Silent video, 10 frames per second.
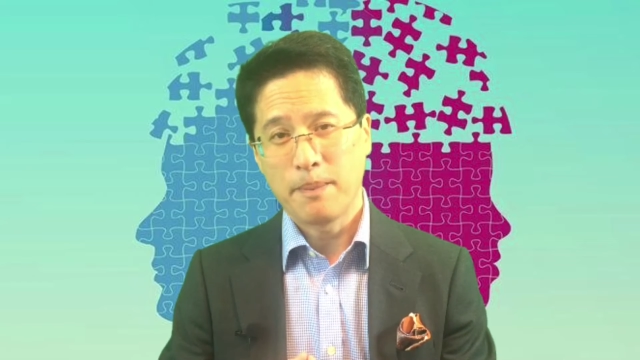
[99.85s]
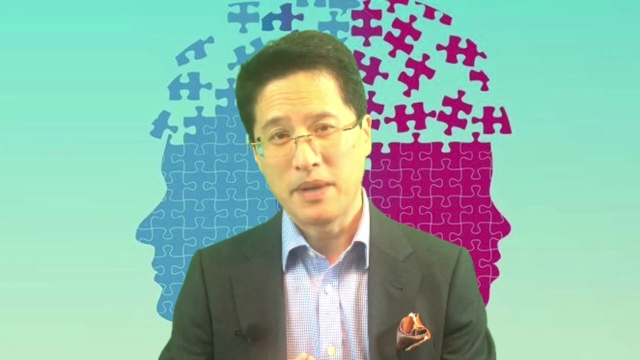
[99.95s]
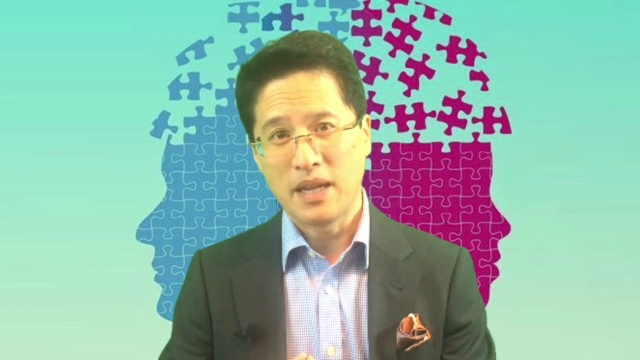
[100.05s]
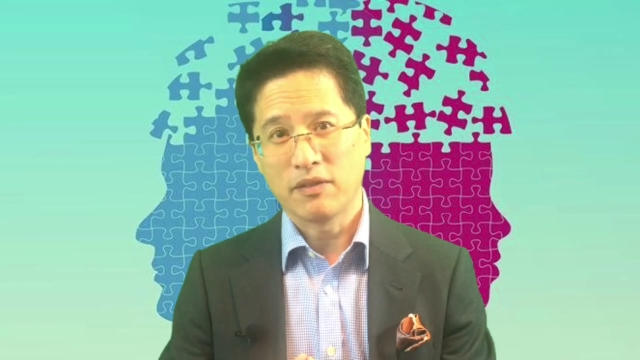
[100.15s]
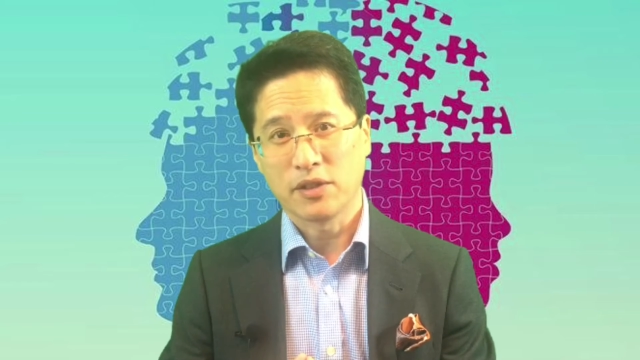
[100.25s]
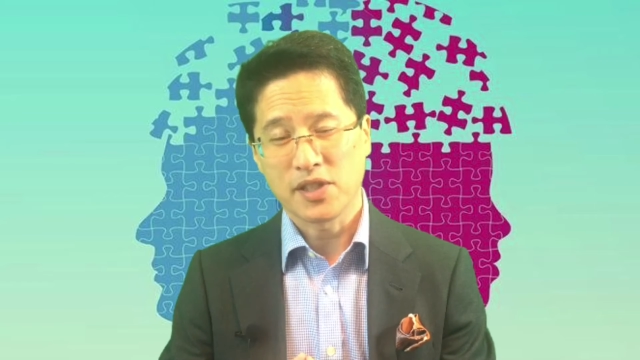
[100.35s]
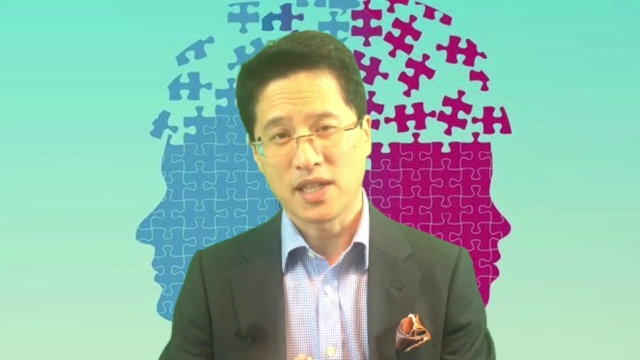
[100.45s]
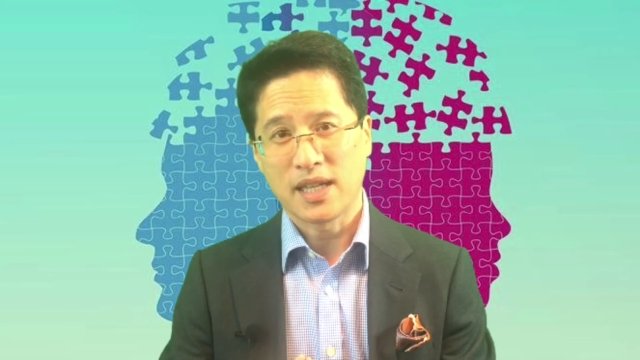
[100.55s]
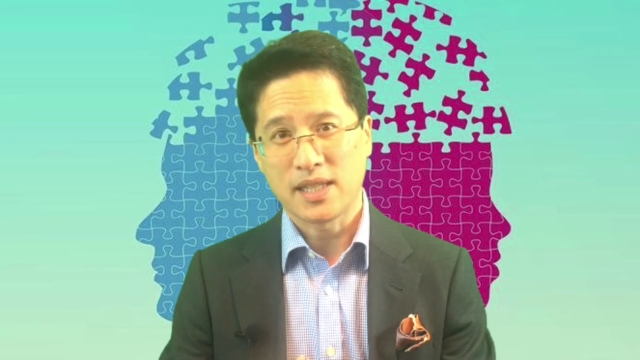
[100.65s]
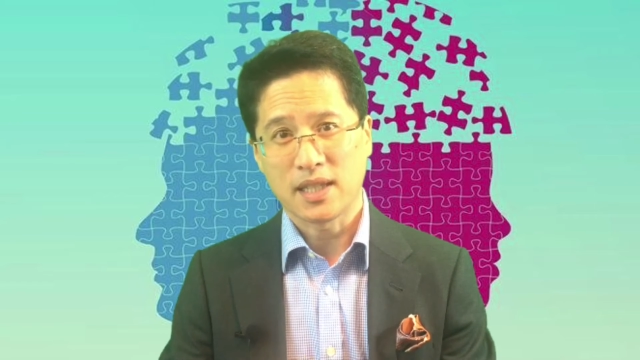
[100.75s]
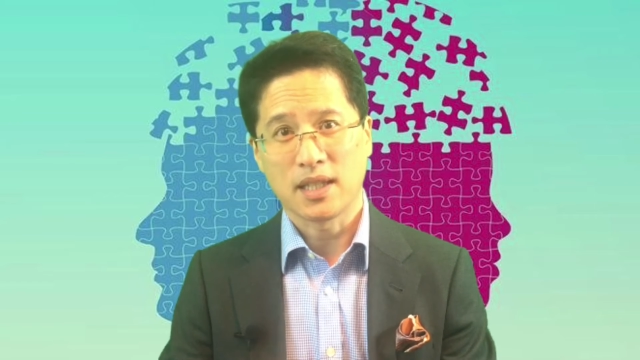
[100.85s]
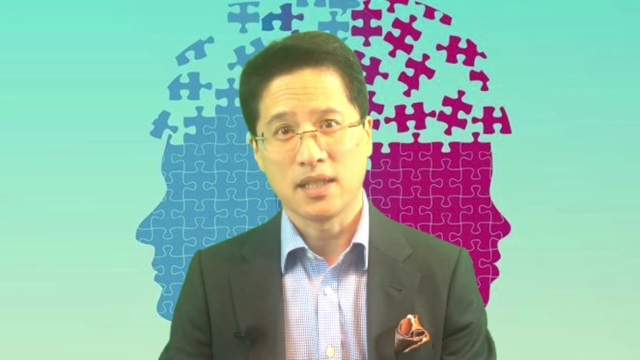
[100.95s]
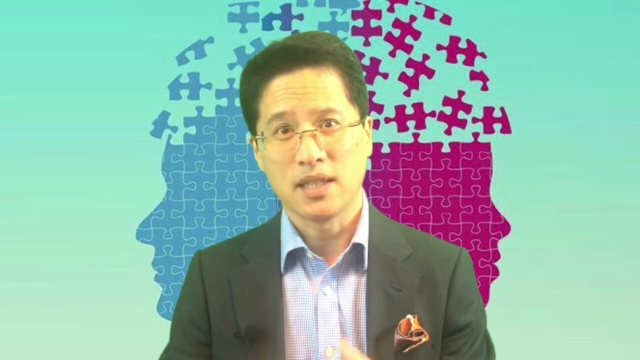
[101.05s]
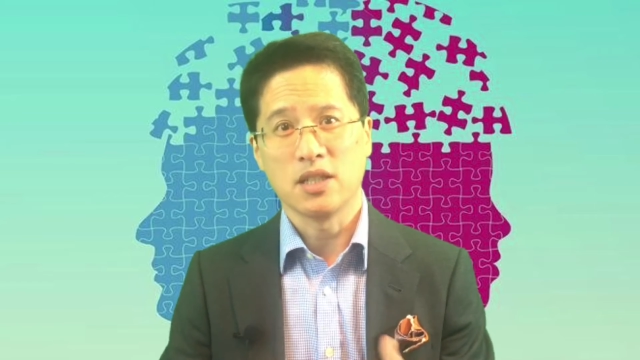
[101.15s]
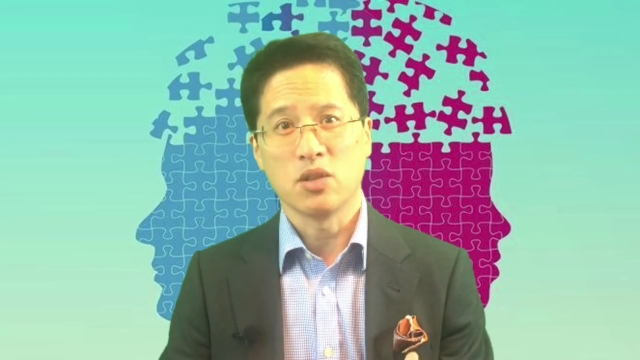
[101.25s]
behavioral science and
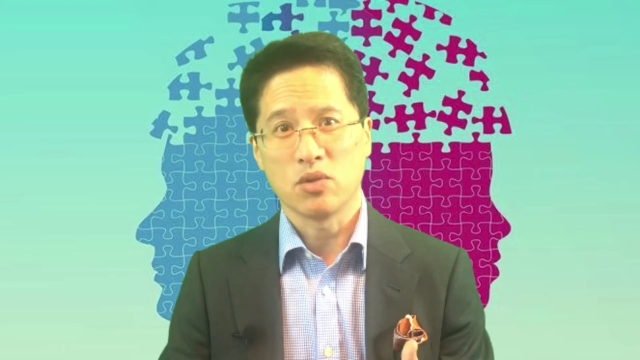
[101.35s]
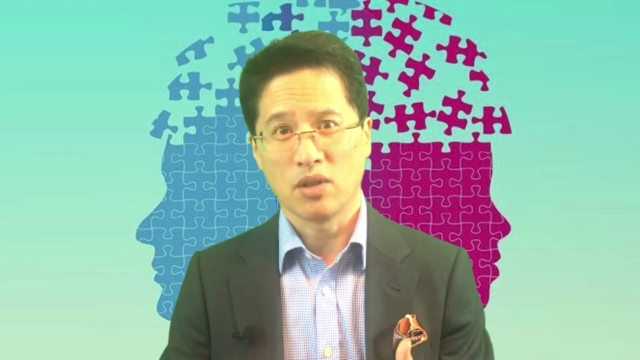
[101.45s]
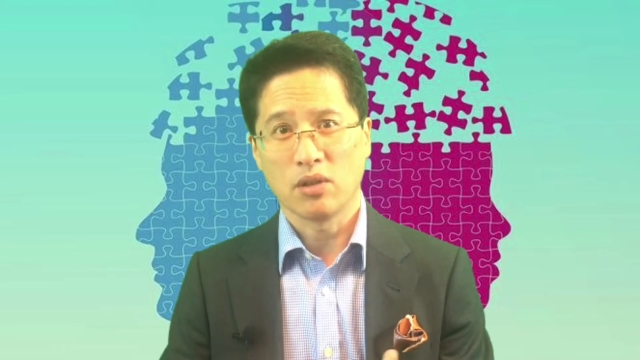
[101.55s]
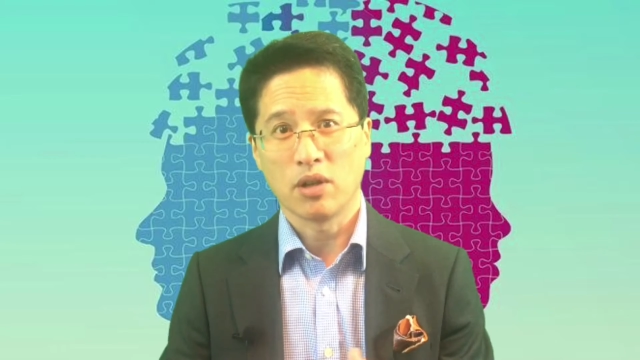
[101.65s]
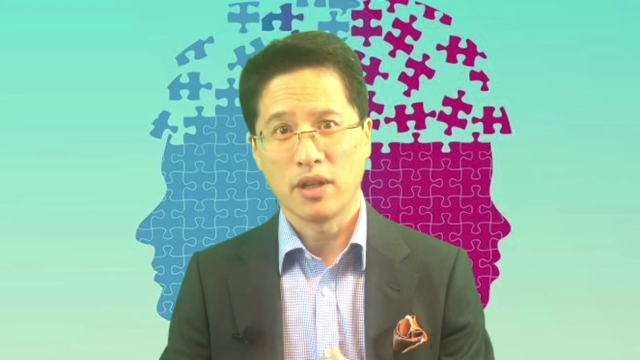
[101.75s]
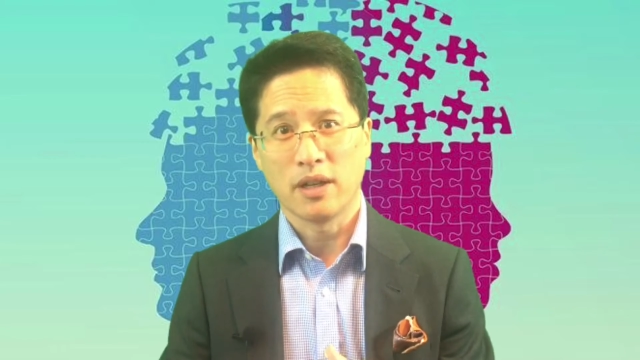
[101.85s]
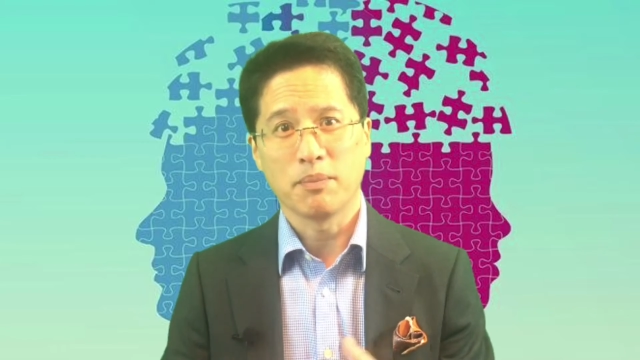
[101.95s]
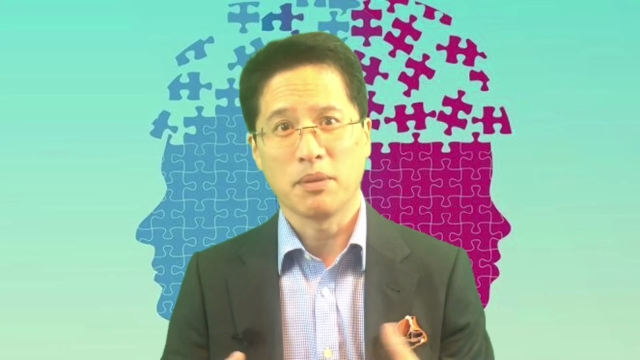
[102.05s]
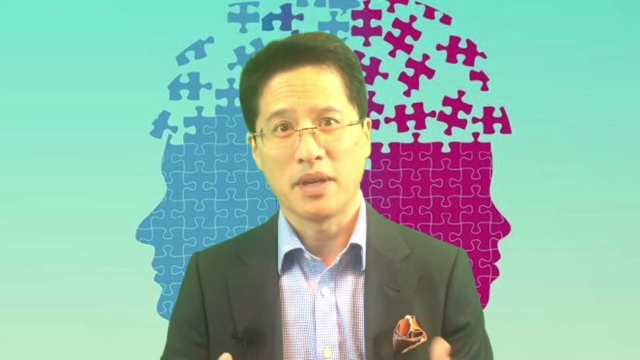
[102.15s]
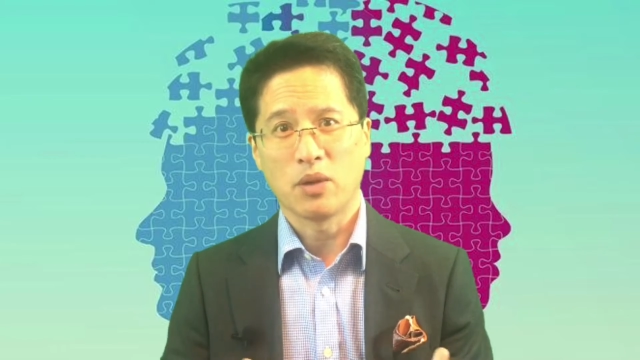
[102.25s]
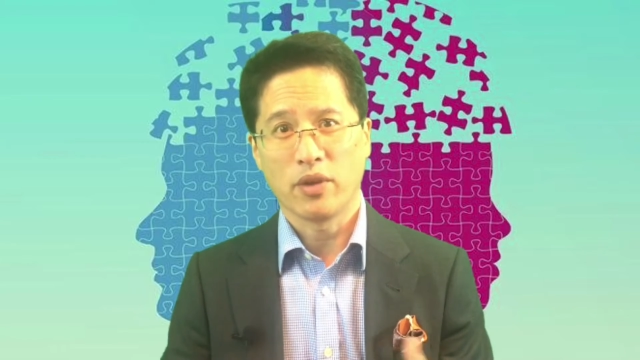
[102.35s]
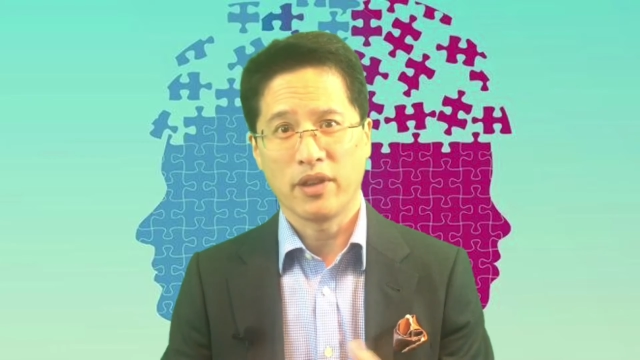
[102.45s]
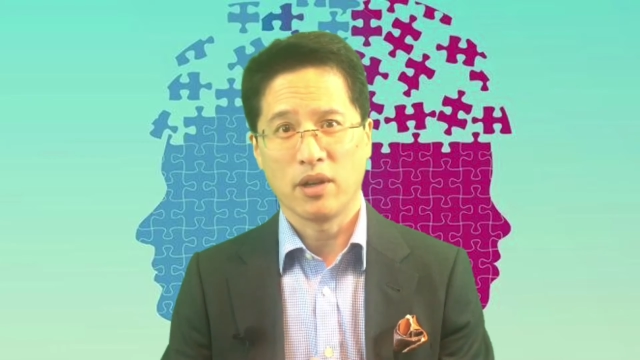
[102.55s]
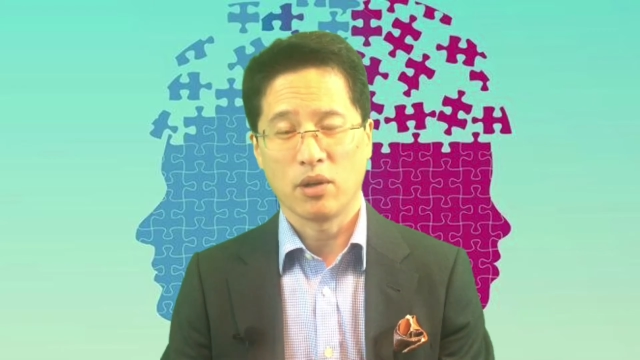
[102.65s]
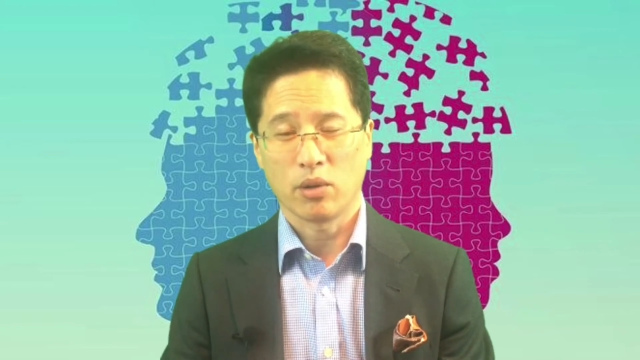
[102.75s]
continue to learn and implement it
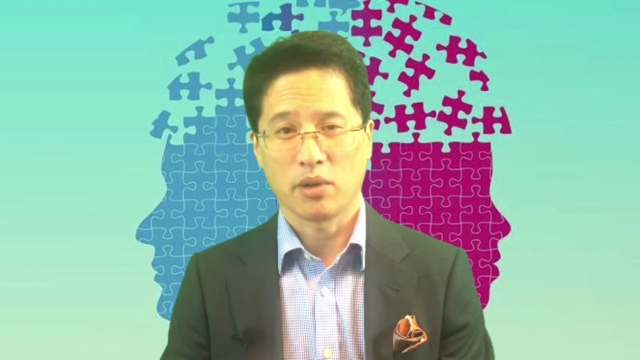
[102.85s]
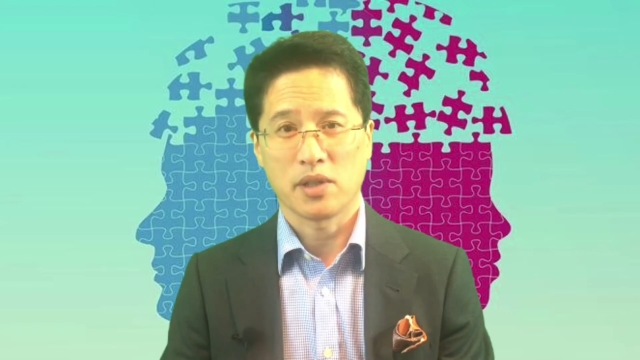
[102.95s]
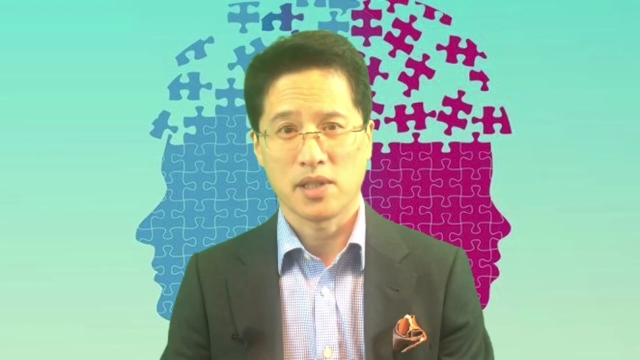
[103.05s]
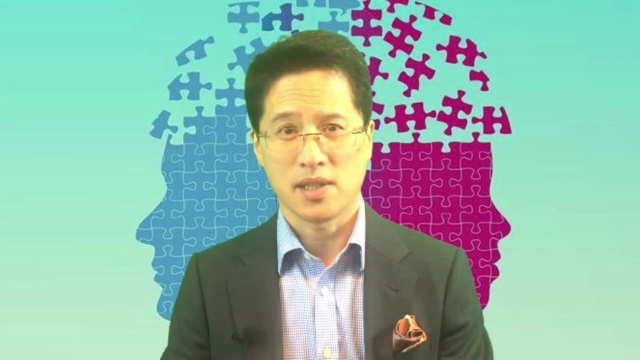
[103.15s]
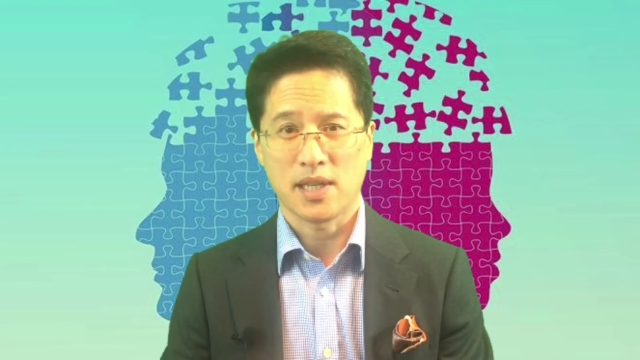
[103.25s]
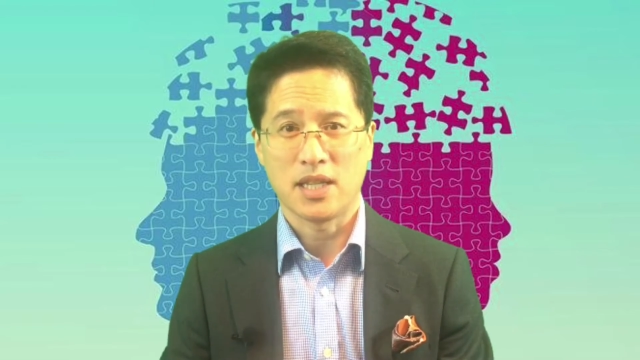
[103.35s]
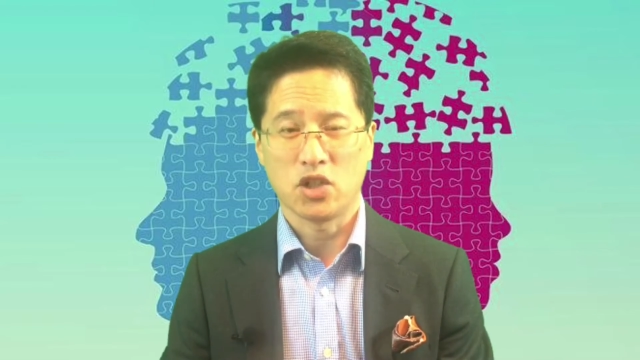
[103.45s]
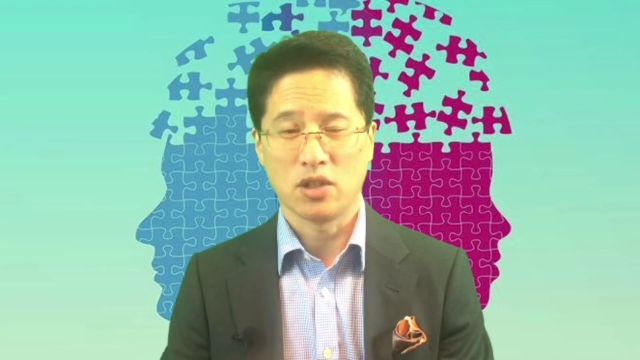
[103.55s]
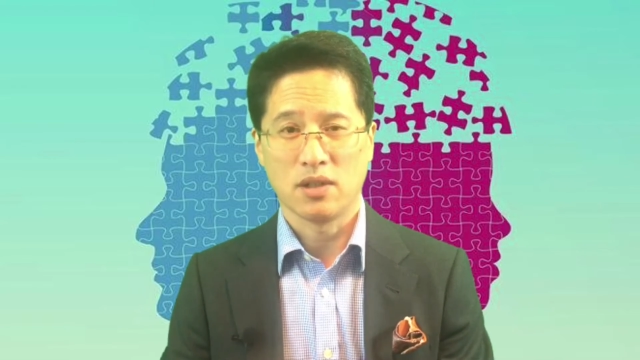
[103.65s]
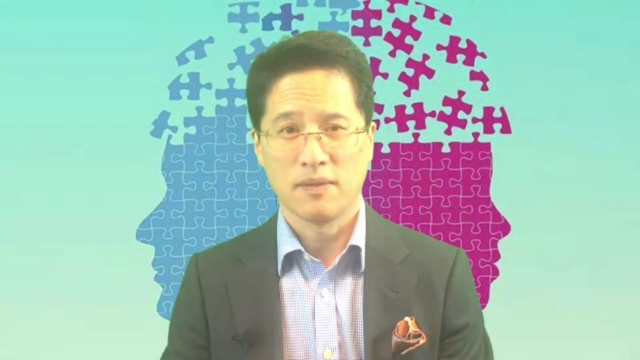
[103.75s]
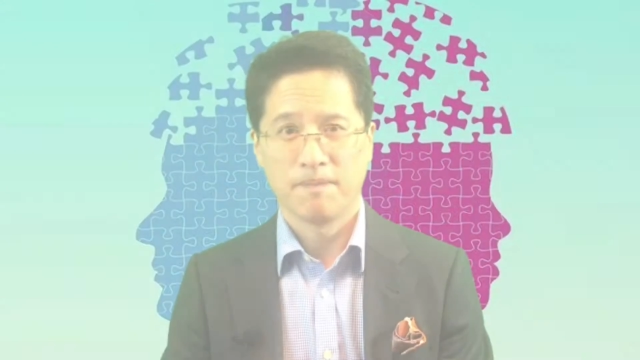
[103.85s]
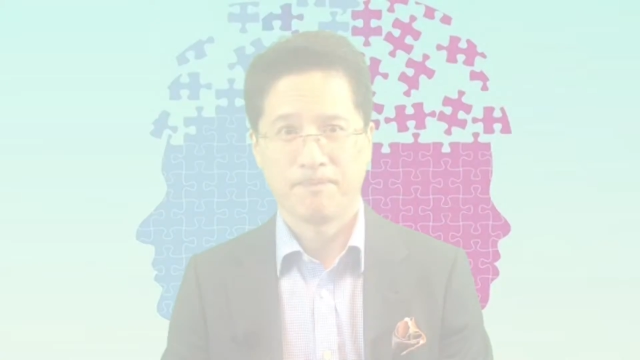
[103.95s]
within an organization?